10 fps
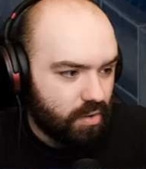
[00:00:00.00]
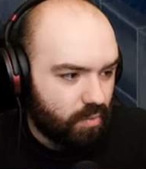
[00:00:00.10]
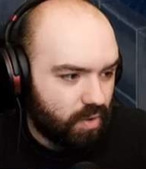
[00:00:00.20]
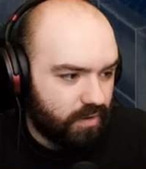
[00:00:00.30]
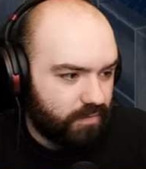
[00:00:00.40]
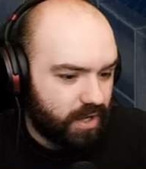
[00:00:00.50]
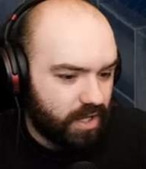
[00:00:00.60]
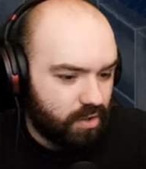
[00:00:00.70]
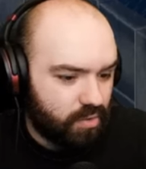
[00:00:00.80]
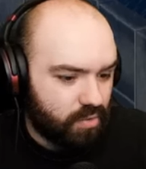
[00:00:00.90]
What if I
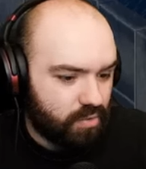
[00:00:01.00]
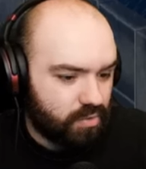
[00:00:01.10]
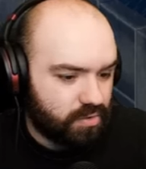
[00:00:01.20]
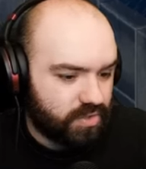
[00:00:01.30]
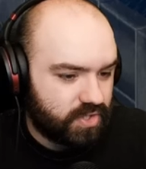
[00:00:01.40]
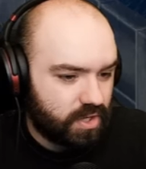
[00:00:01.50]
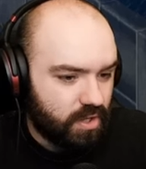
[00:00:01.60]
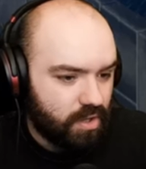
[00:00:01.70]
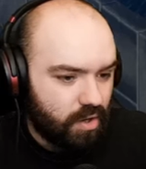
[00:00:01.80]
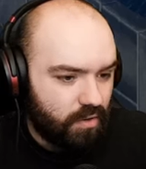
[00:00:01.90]
use
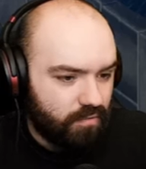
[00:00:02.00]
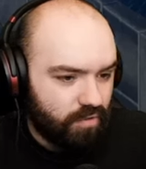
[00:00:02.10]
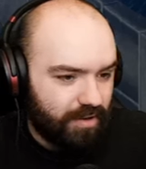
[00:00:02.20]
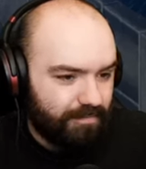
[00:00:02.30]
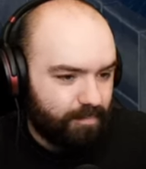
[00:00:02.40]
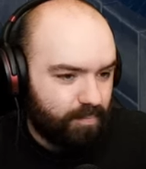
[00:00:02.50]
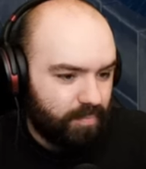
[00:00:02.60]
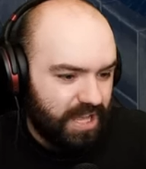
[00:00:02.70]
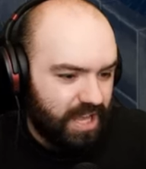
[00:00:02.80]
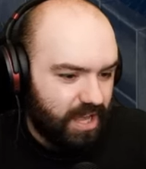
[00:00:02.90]

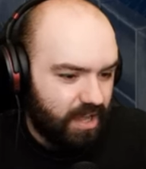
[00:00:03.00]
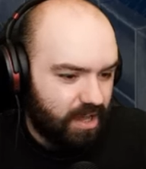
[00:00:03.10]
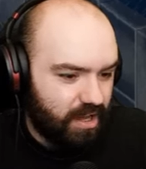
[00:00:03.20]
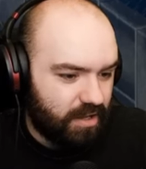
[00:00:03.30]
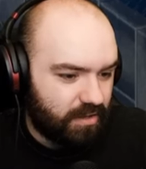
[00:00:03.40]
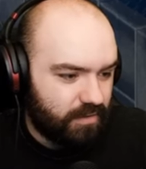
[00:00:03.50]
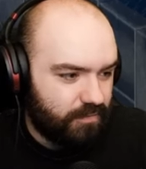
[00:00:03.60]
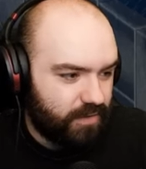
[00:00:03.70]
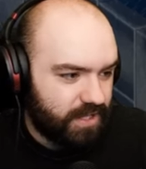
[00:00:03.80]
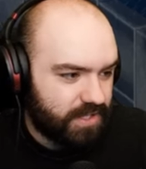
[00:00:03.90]
repaired.
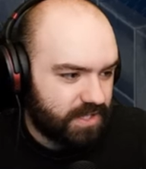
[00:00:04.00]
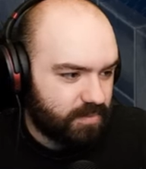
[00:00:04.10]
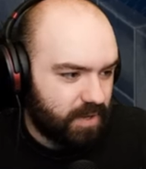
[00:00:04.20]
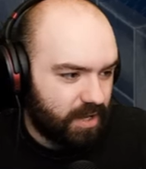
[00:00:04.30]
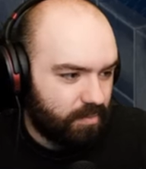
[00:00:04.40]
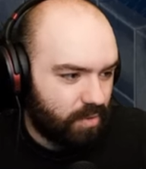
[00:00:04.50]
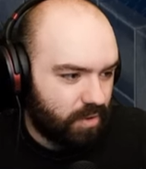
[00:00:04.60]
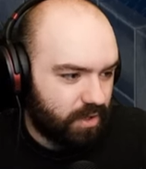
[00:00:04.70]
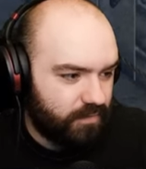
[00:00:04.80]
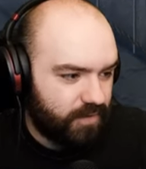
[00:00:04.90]
Fix this bad
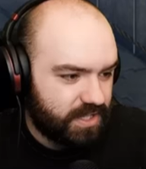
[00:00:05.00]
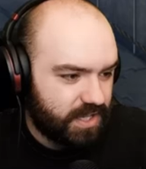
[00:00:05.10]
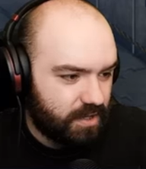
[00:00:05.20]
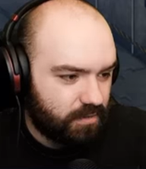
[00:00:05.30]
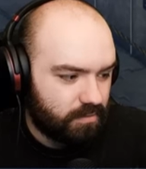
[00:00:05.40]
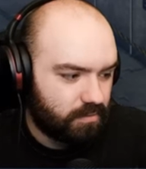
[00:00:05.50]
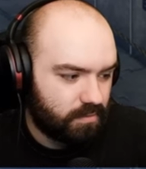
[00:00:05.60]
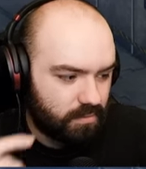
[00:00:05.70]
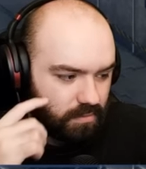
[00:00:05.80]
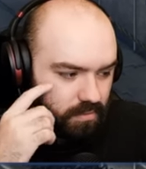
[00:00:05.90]
boy. Fix it.
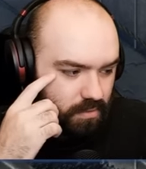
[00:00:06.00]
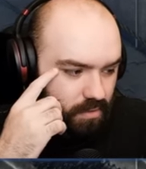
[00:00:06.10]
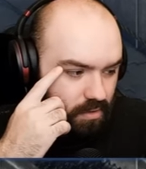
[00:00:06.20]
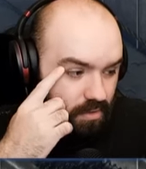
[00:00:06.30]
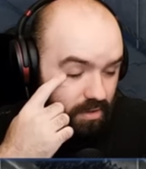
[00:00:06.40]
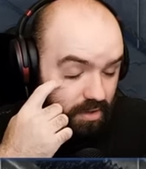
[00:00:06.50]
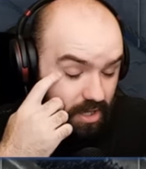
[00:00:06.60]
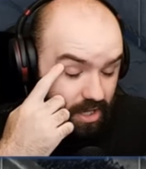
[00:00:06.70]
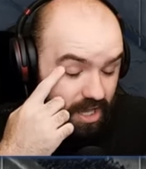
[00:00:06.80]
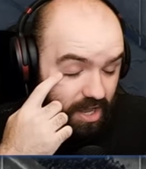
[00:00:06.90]

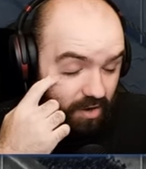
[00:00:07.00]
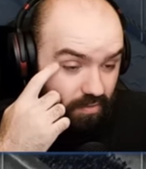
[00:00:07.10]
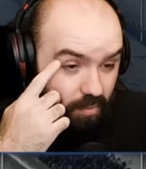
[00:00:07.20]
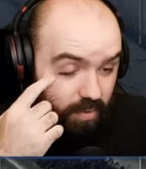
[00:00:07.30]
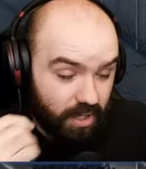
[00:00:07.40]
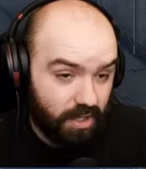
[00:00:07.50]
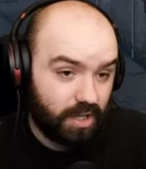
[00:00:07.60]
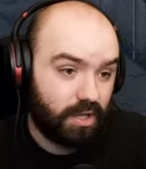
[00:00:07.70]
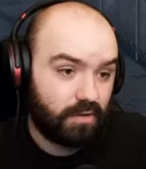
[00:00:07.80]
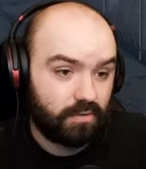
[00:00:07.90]
I cannot repair
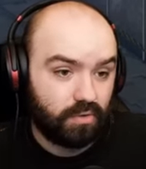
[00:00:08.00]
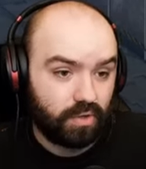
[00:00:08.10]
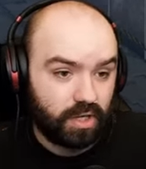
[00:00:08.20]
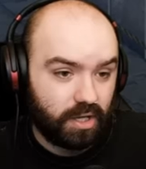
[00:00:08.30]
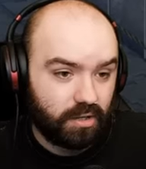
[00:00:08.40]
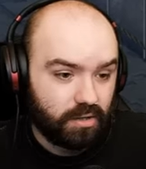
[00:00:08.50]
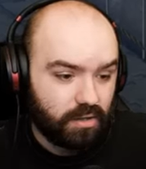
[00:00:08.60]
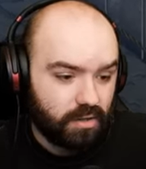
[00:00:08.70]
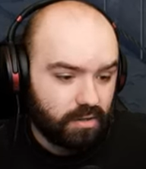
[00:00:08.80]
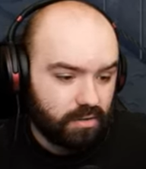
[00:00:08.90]
that. Okay.
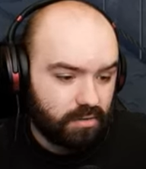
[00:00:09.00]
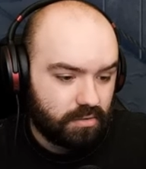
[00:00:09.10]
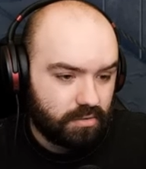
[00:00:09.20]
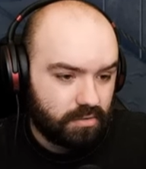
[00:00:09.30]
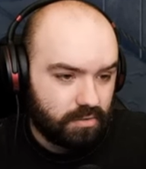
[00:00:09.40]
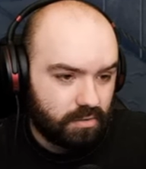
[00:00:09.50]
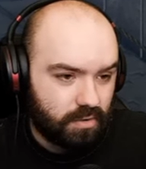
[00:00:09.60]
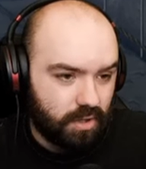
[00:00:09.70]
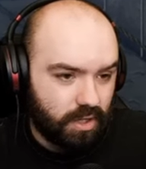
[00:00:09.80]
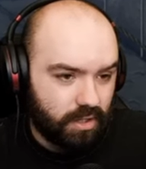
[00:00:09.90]

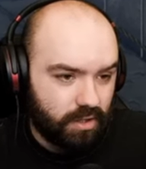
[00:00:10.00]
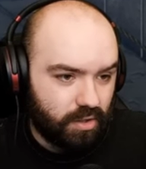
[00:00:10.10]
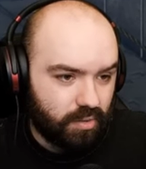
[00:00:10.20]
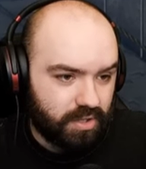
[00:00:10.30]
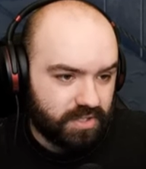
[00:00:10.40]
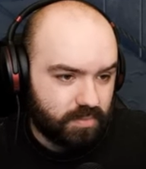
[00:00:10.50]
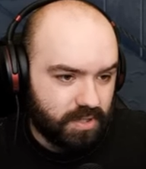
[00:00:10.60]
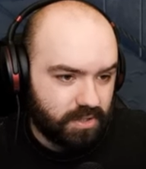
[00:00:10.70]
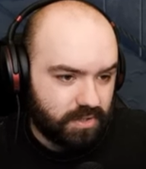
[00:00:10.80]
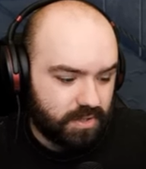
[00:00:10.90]
Alright, you know what this
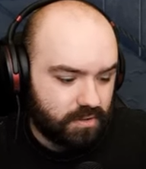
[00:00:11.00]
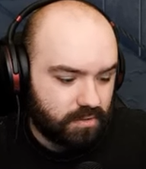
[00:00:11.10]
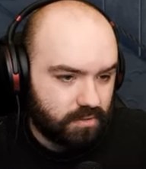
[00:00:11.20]
means.